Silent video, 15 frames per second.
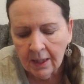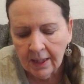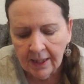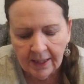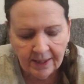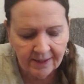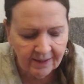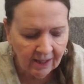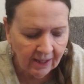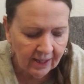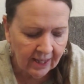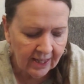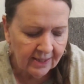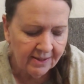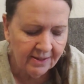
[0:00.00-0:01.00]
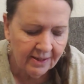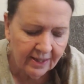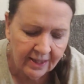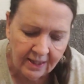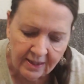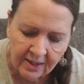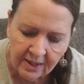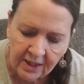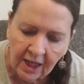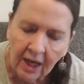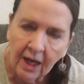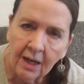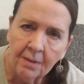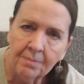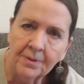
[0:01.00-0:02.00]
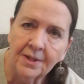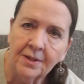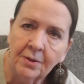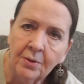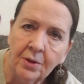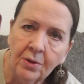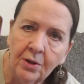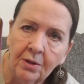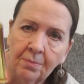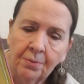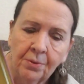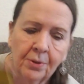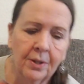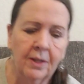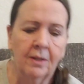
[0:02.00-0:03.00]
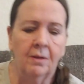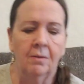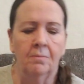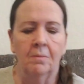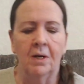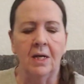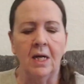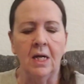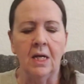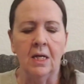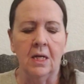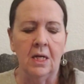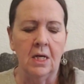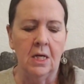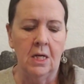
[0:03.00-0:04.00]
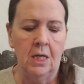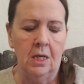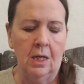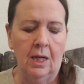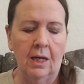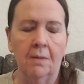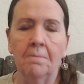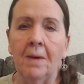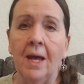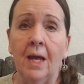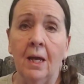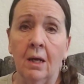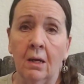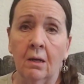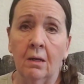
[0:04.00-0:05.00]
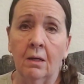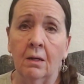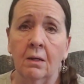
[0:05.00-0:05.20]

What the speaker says: and it's got a slit at the top so you could put money in it like a bank.